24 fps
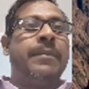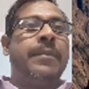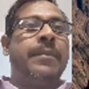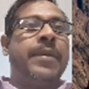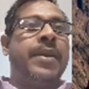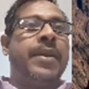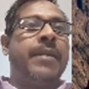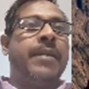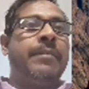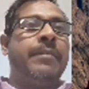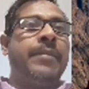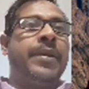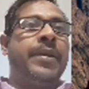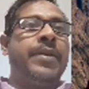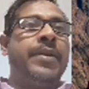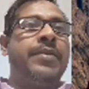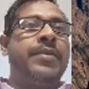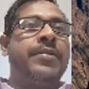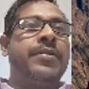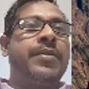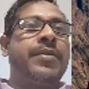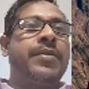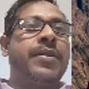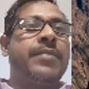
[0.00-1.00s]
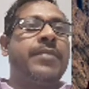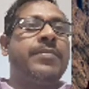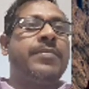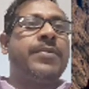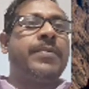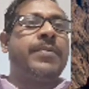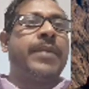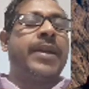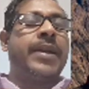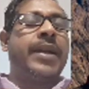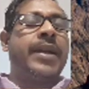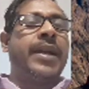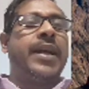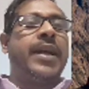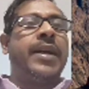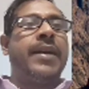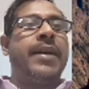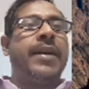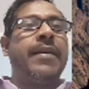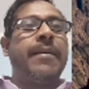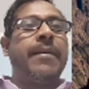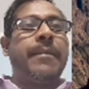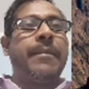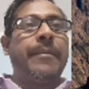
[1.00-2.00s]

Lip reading: pyramid topped by a